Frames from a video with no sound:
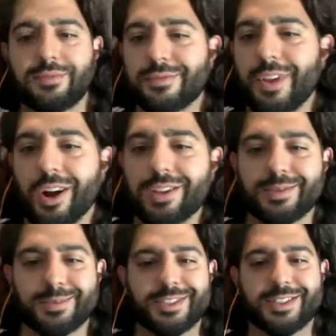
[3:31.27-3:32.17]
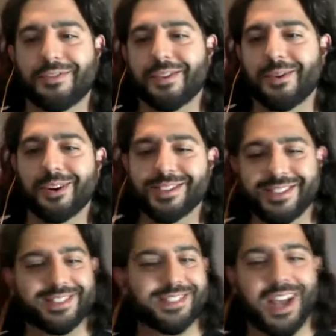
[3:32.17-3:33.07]
Awesome stuff that
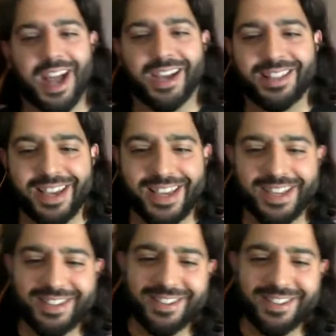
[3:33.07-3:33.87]
works. I like it.